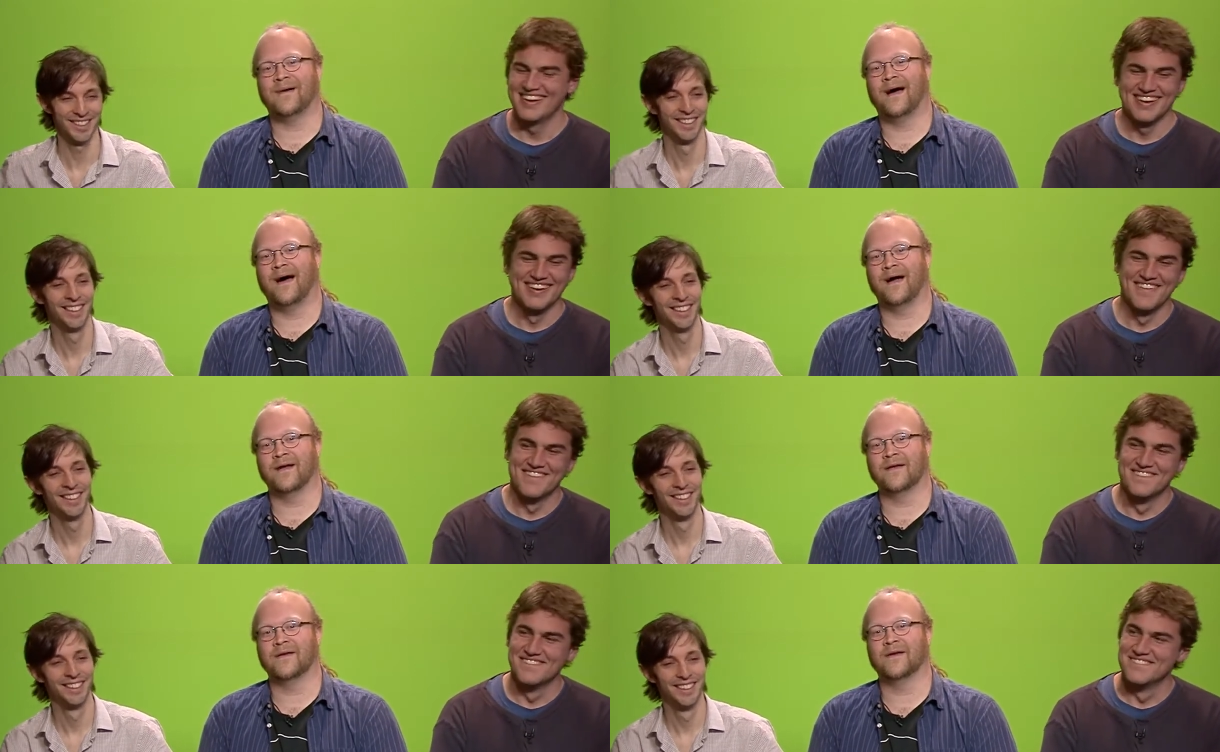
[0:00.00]

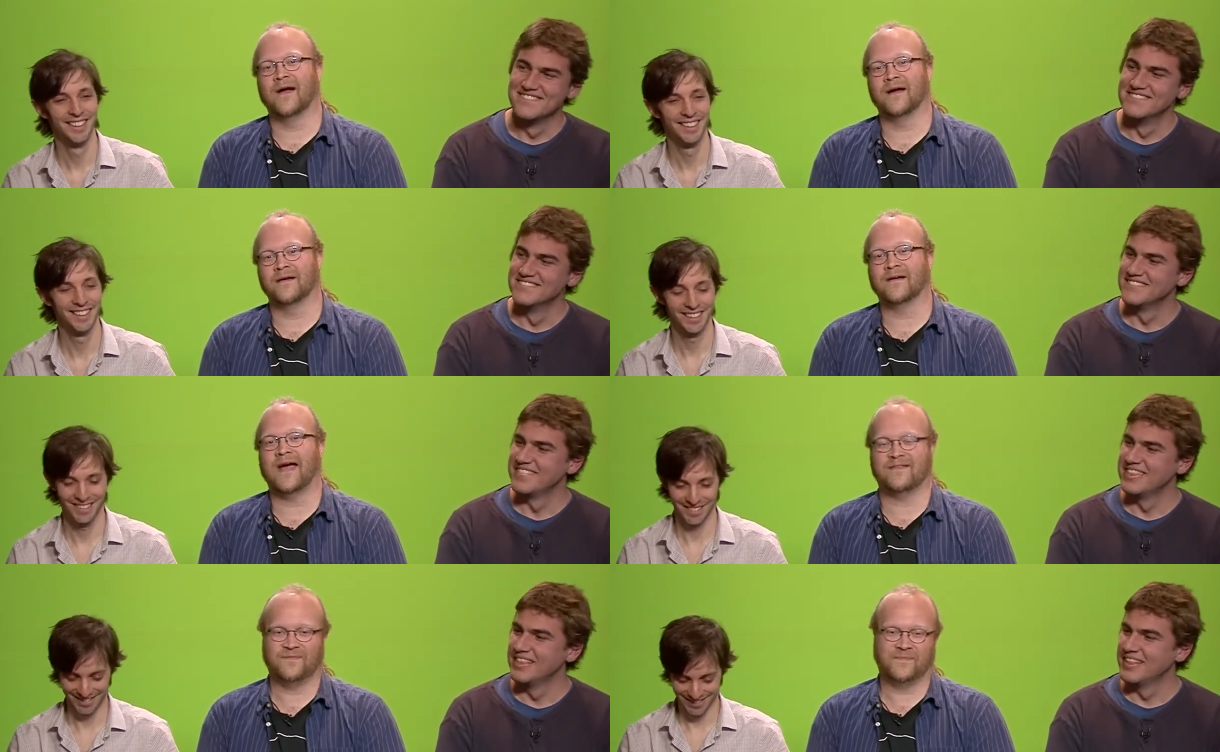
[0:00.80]

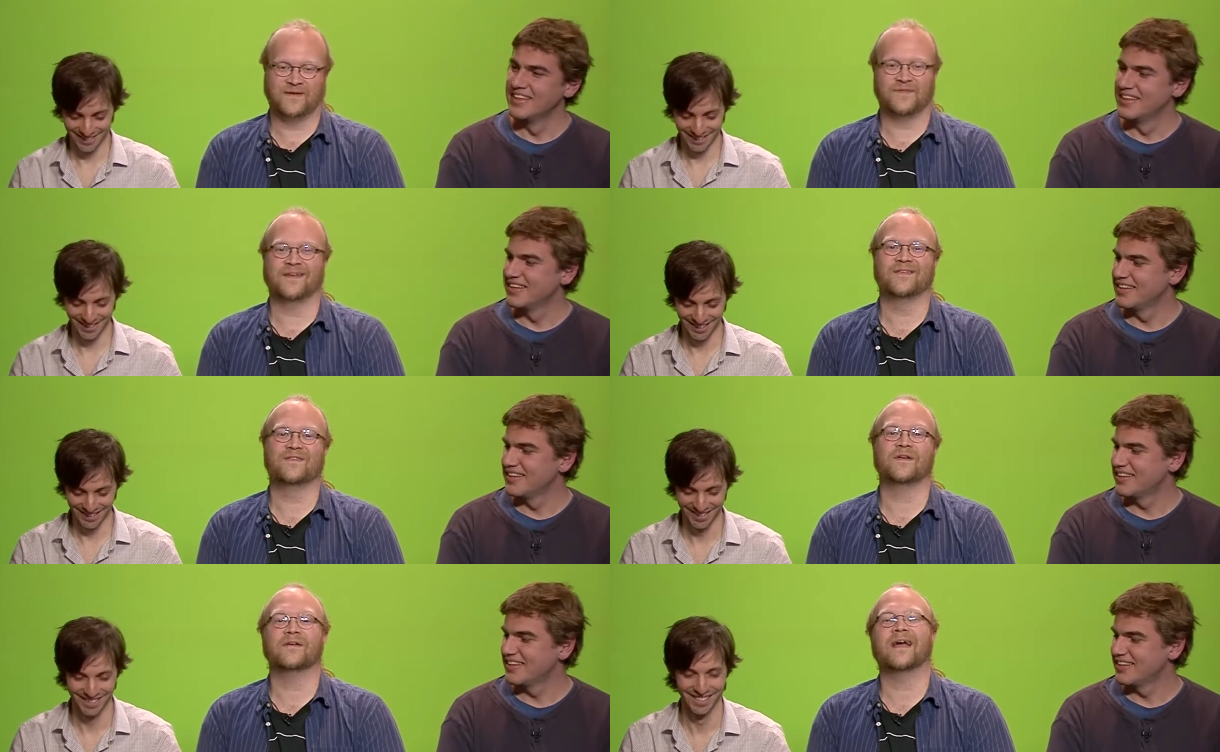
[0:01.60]
Speaker 1: Gergatsby's.
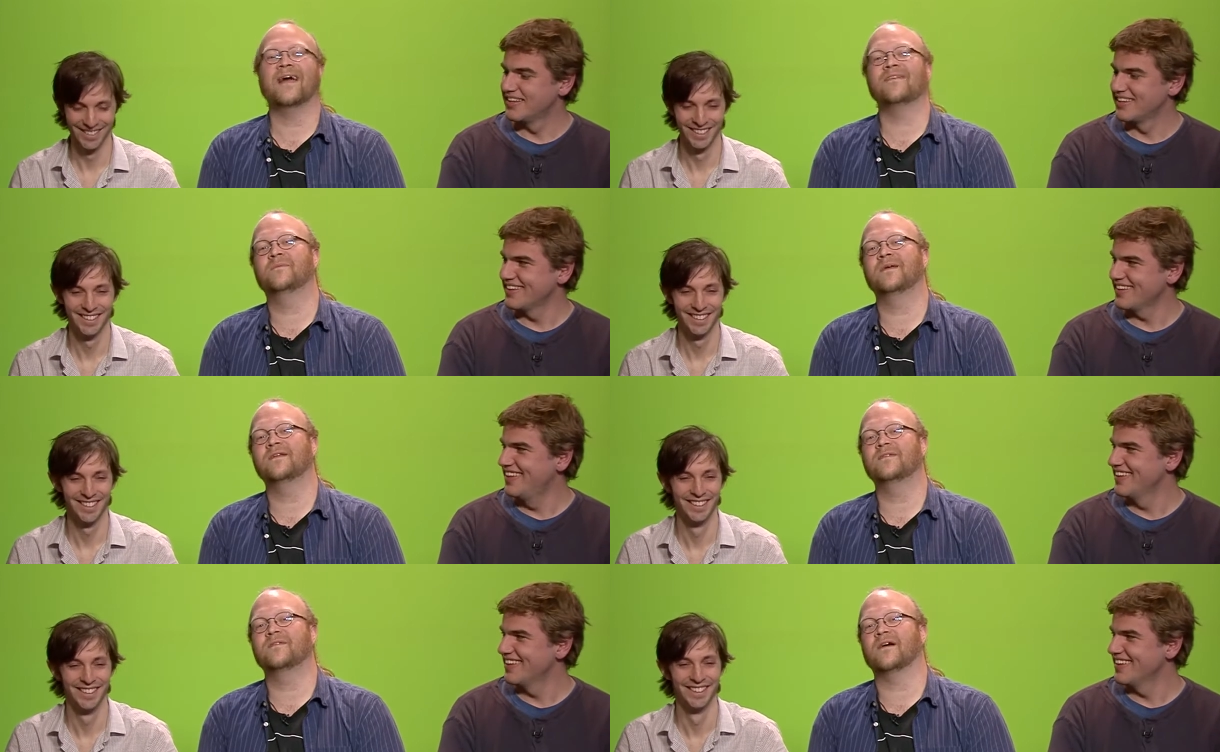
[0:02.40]
It's
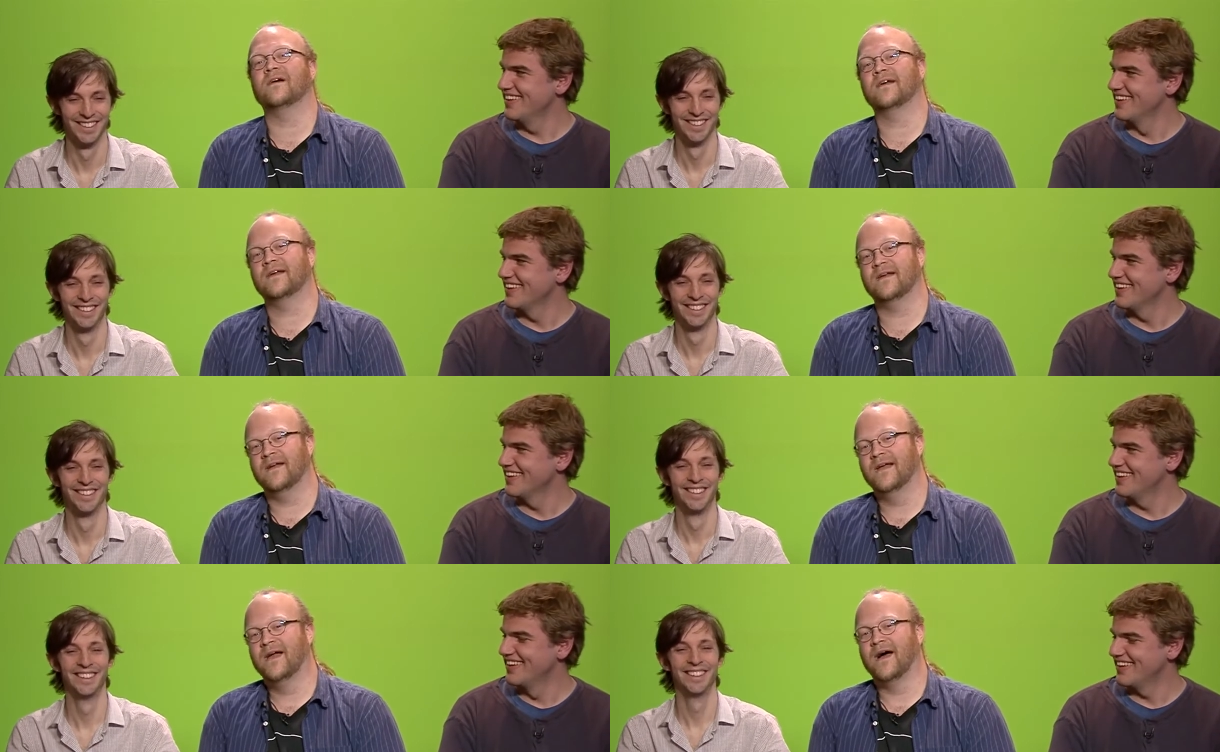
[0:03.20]
Gergatsby's starring
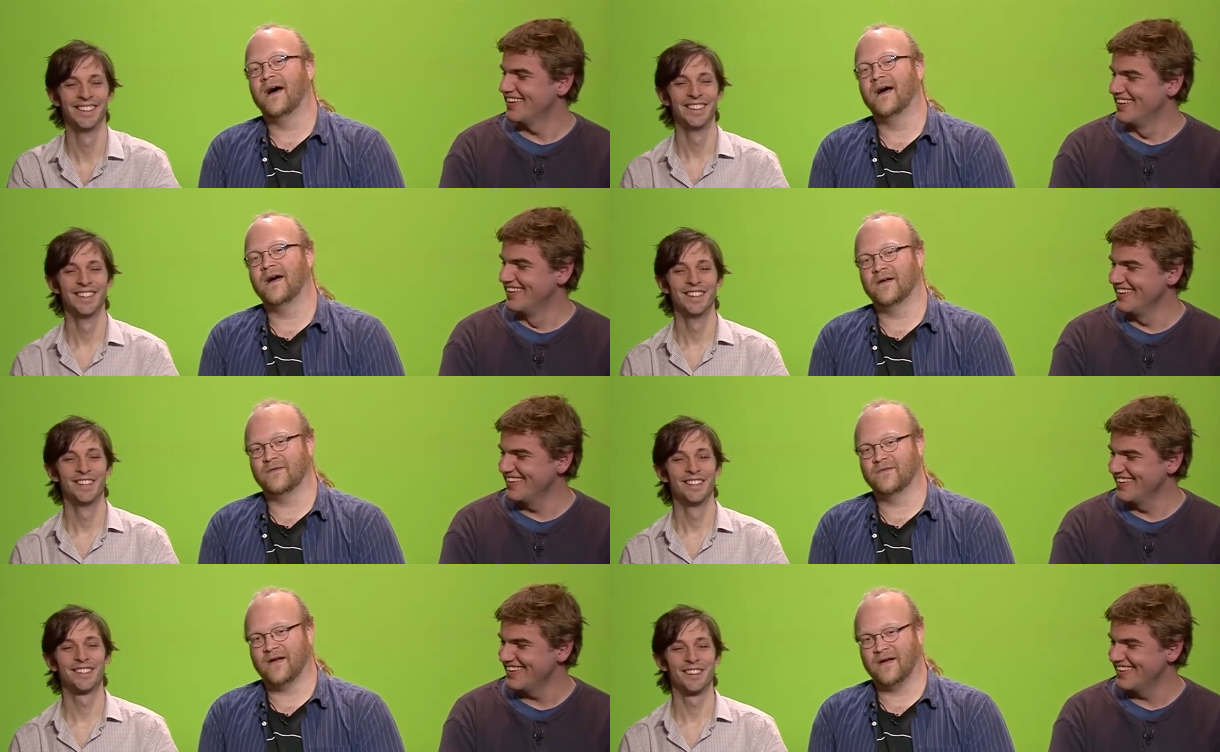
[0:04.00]

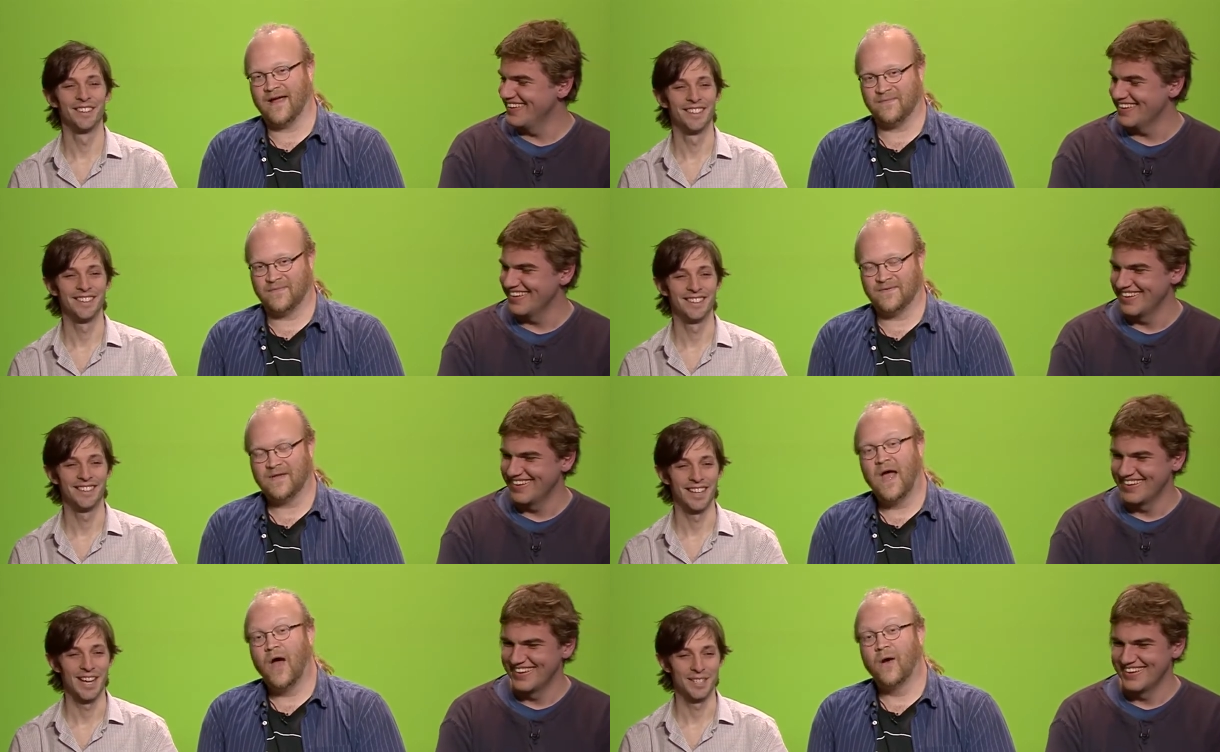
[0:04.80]
John
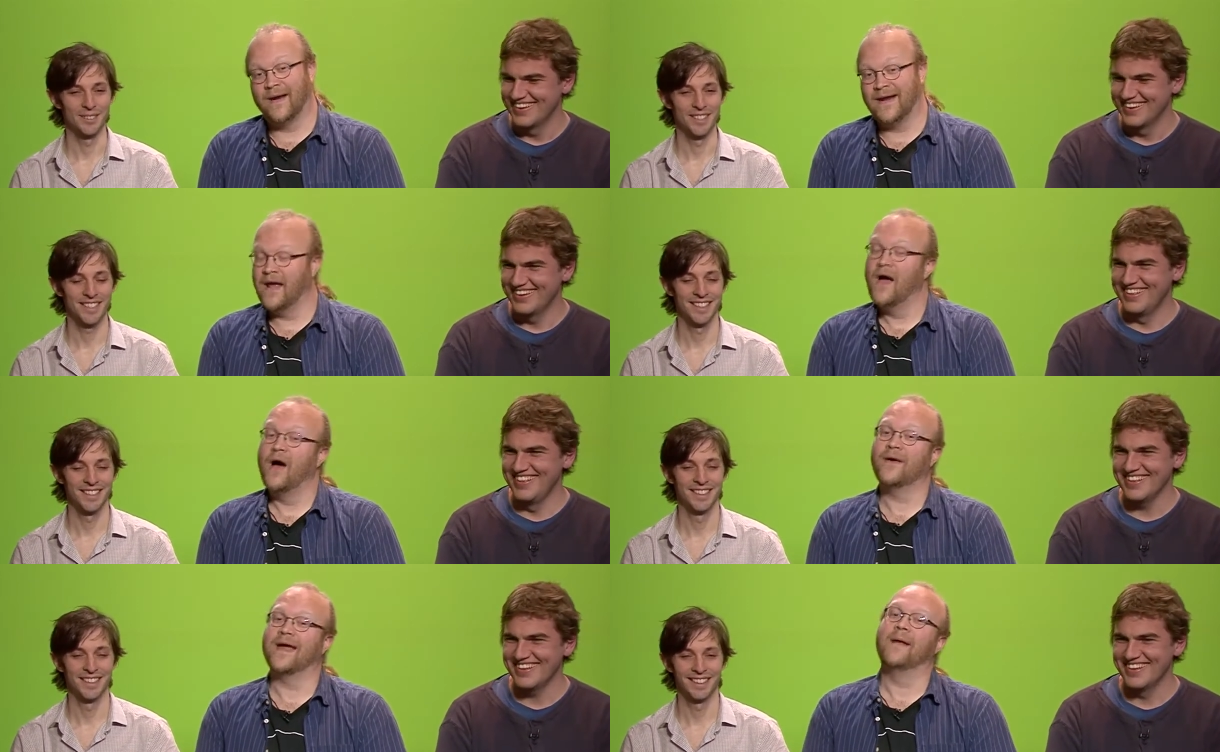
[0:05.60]
Gatsby. Ready?
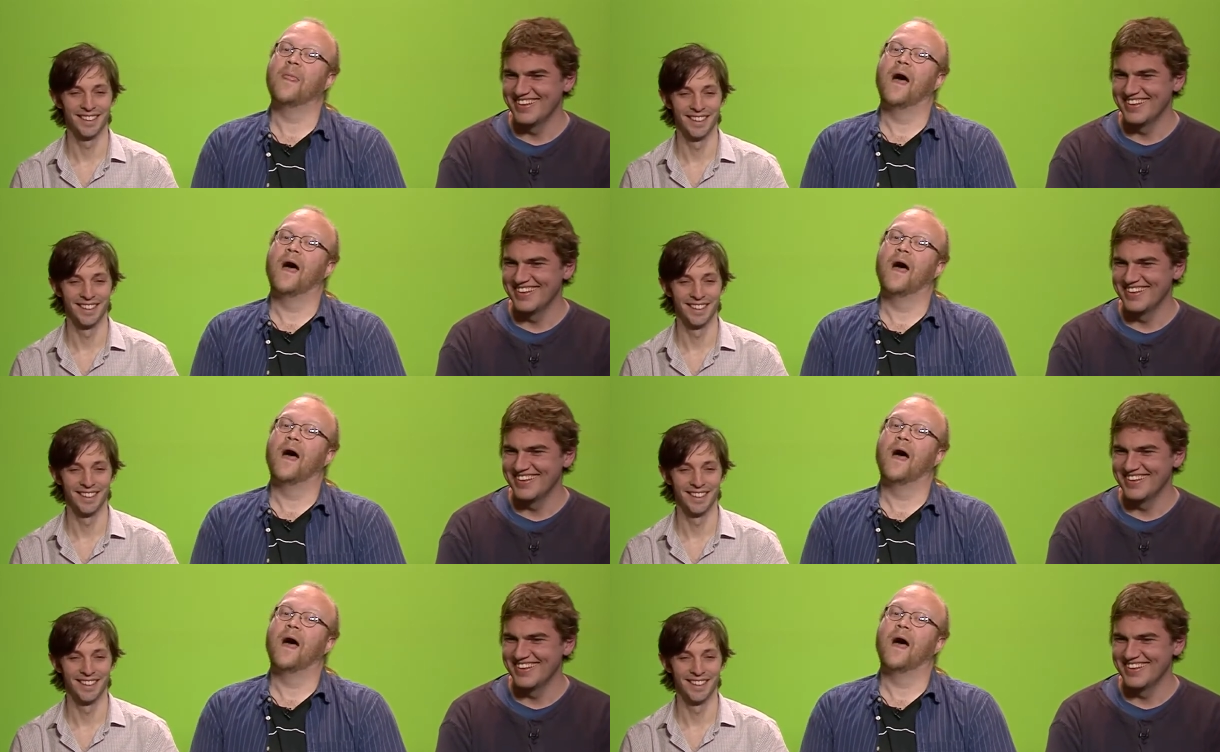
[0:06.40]
Okay.